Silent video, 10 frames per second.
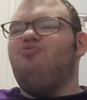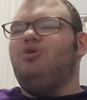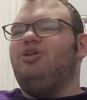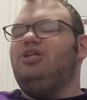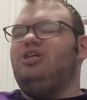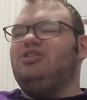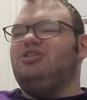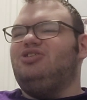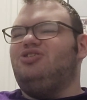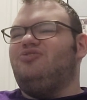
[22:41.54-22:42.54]
really does a
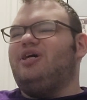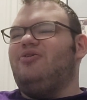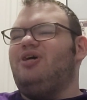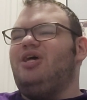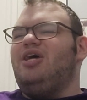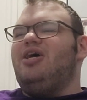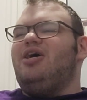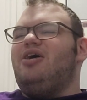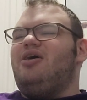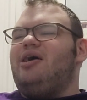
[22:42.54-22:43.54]
turnaround.
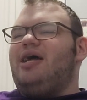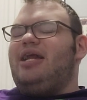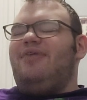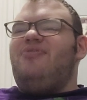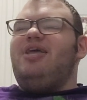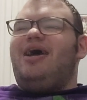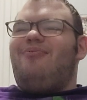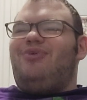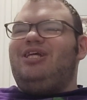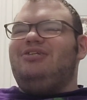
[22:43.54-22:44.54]
And at the
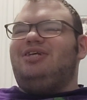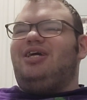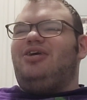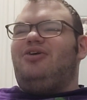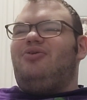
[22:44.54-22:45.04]
end, when he's like,